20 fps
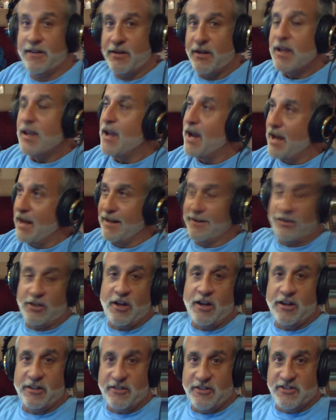Is, I like to
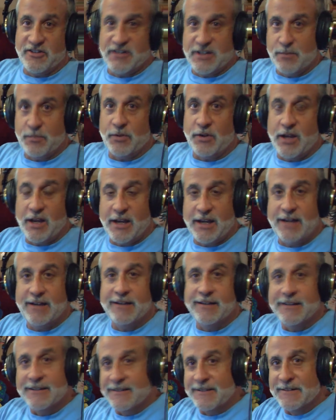call it the zip
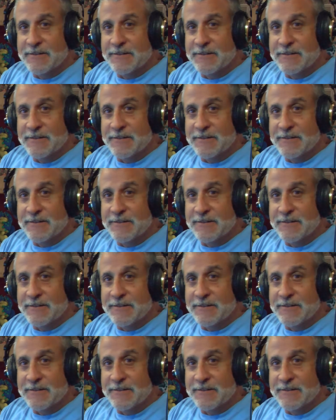line,